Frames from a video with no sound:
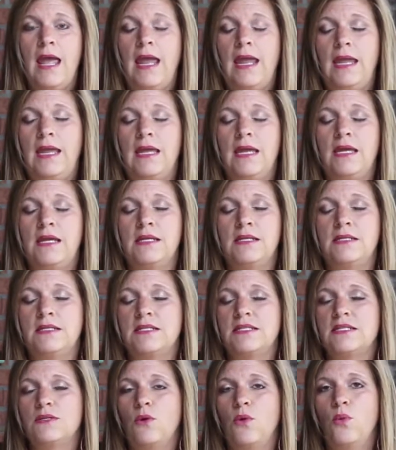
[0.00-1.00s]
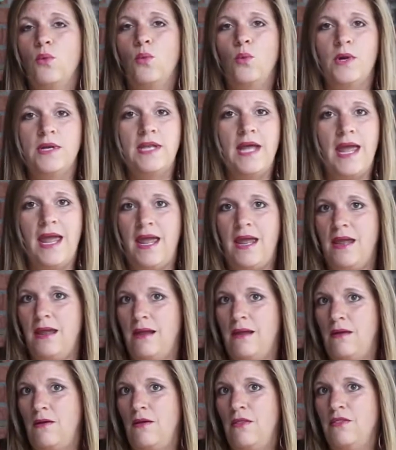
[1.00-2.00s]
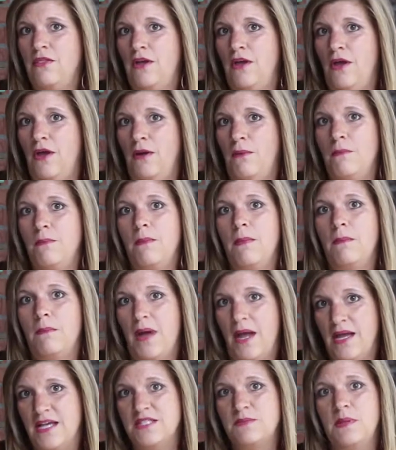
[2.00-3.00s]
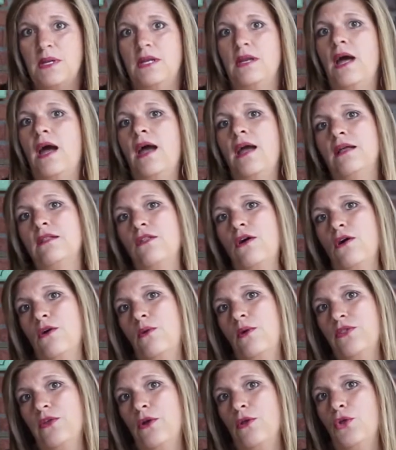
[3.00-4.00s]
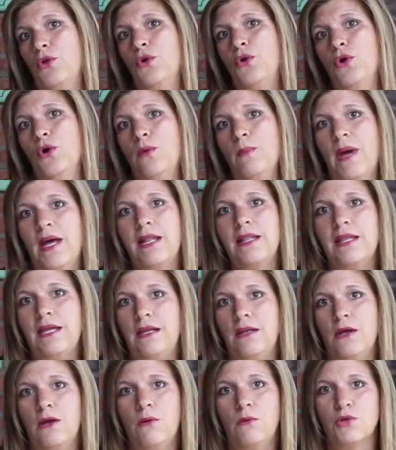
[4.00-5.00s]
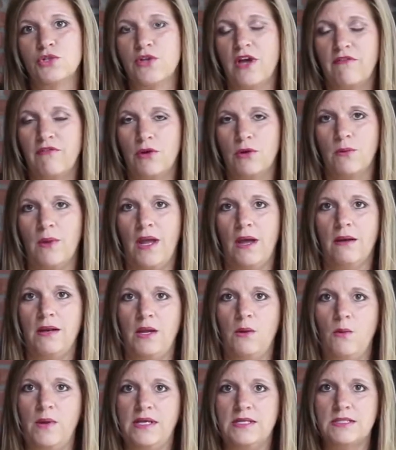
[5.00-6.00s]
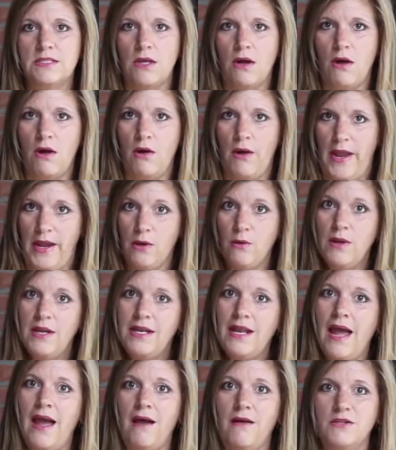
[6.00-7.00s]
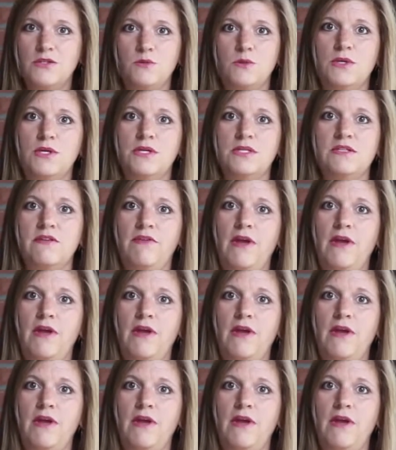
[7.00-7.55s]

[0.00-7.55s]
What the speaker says: And one day, my husband and I, along with our little girl Madalena, were driving around and we saw a greenhouse was